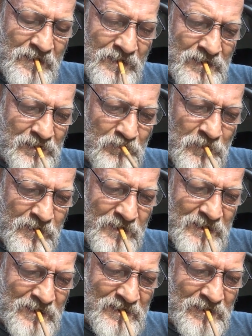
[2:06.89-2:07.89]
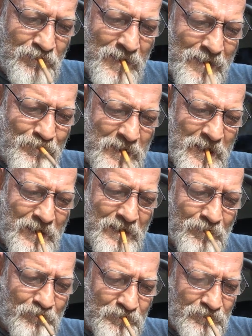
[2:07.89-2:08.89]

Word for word: this is more than just a webcam.